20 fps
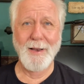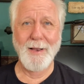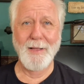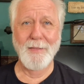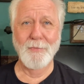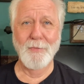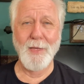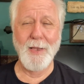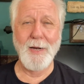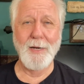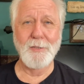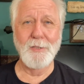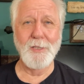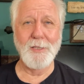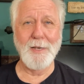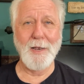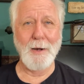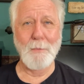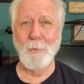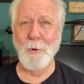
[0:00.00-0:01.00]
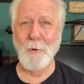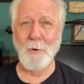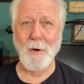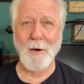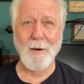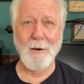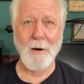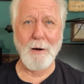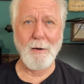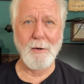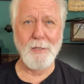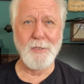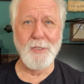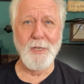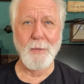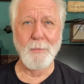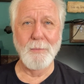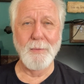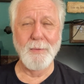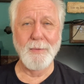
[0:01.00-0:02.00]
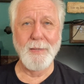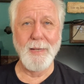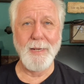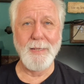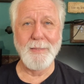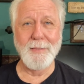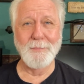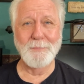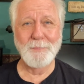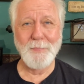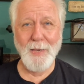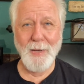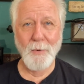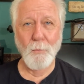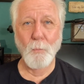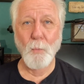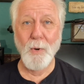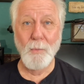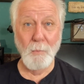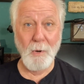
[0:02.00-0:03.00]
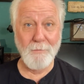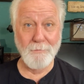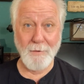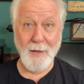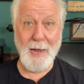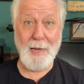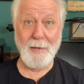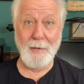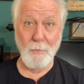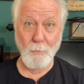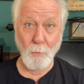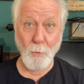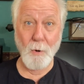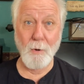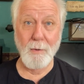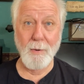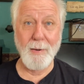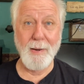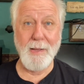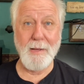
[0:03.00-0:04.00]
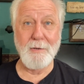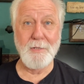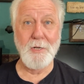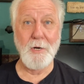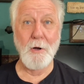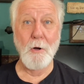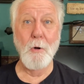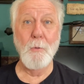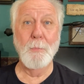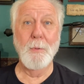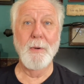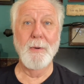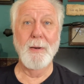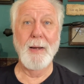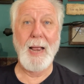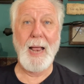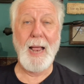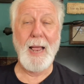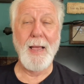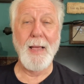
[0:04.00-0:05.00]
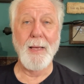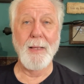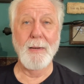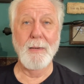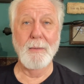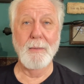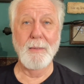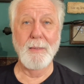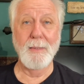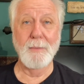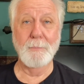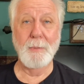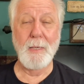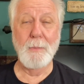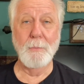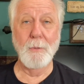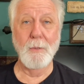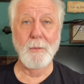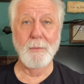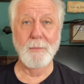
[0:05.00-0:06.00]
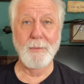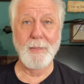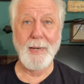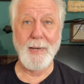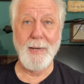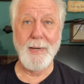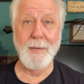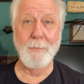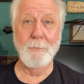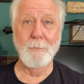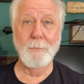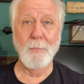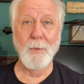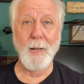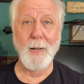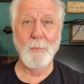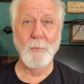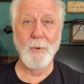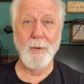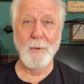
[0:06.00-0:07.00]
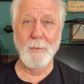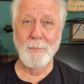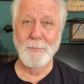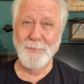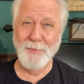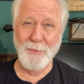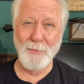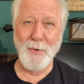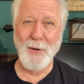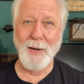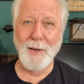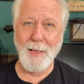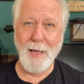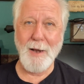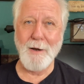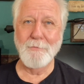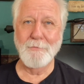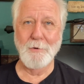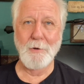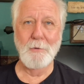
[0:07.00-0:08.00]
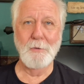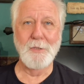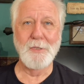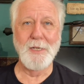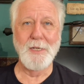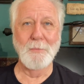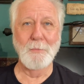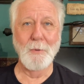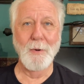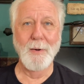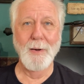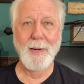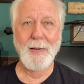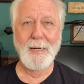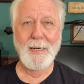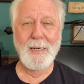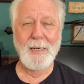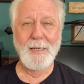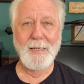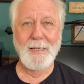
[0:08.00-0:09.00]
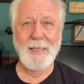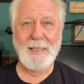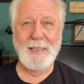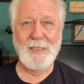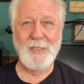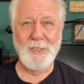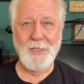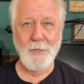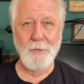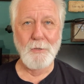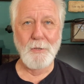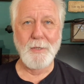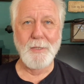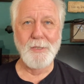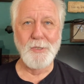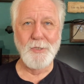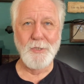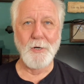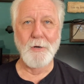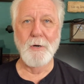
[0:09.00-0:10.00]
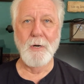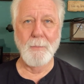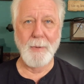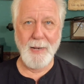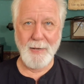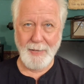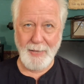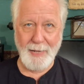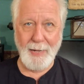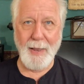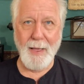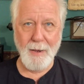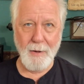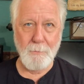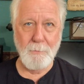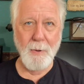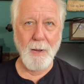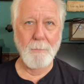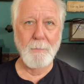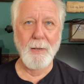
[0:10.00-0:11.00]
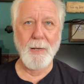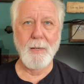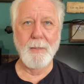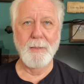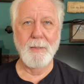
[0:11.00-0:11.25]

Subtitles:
that it just kind of broke our hearts that when we finally were allowed to open and people came, well, there were a lot of folks that were still concerned about getting out in public,